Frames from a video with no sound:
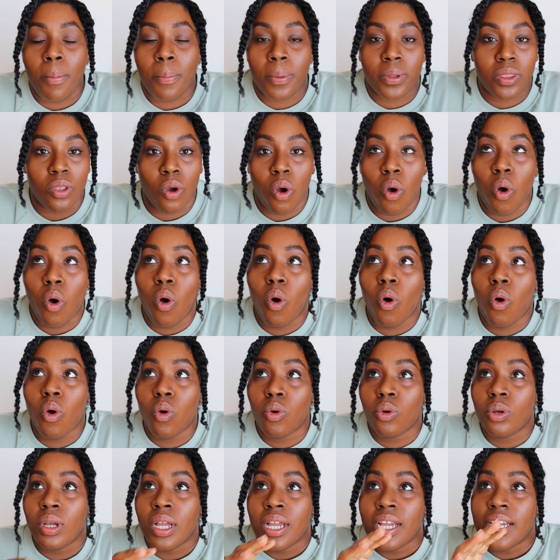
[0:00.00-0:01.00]
up with a
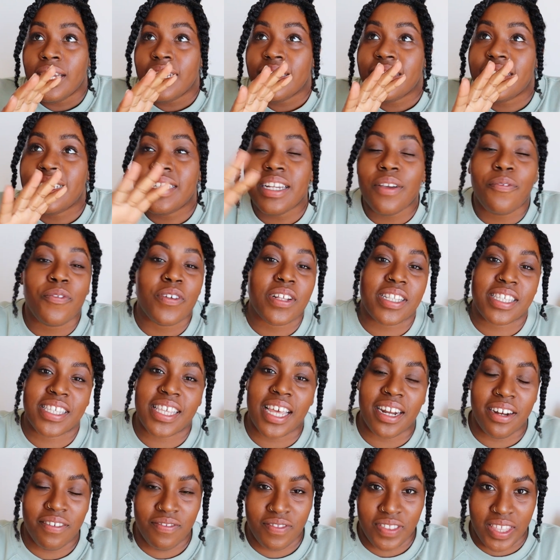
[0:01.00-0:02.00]
whole different
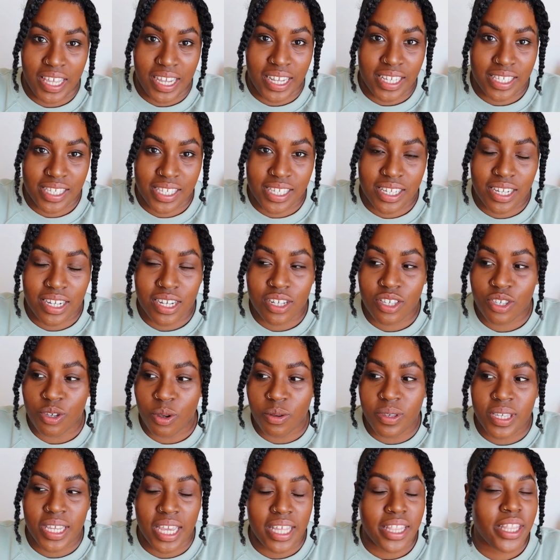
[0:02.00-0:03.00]
set of things to
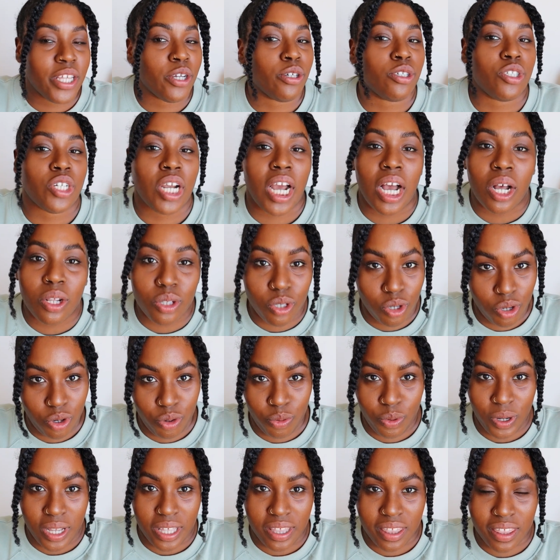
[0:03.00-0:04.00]
associate their
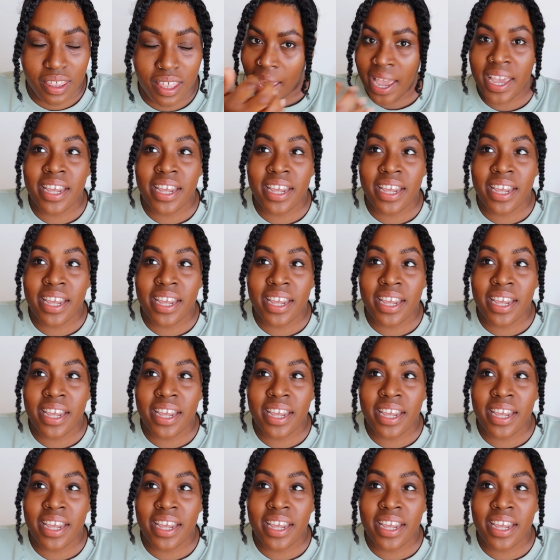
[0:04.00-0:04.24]
childhood with.